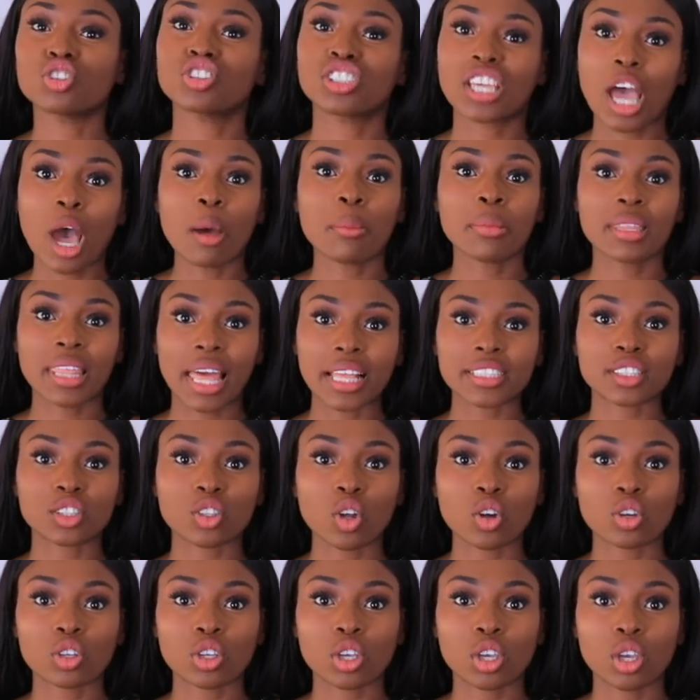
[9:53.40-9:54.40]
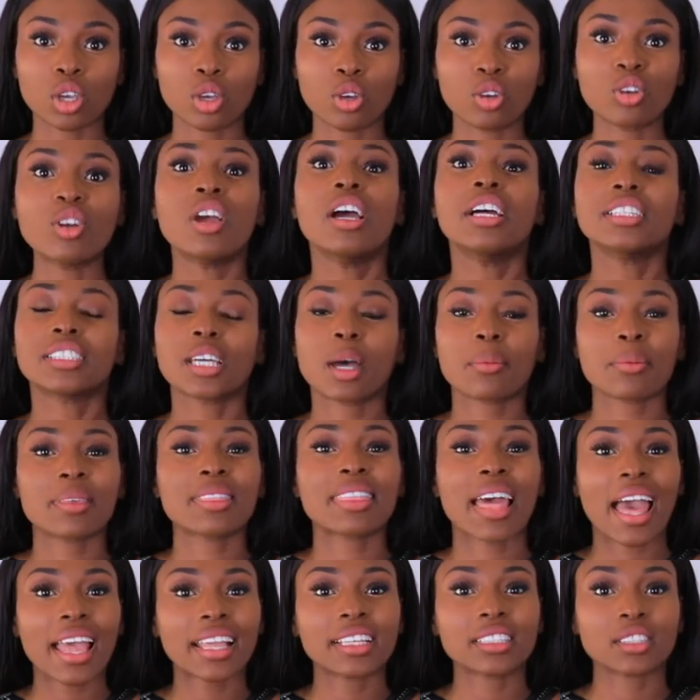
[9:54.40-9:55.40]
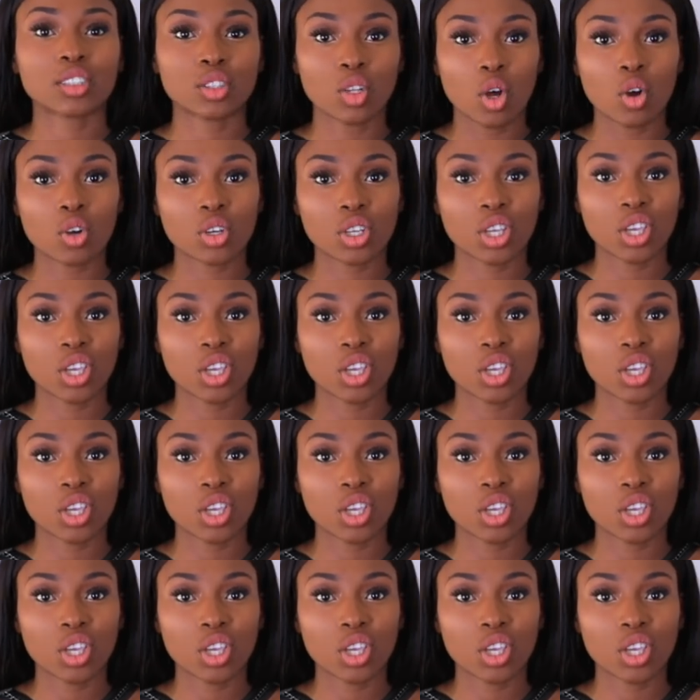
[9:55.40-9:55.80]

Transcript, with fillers: Tell me that's not cute. Tell me that is not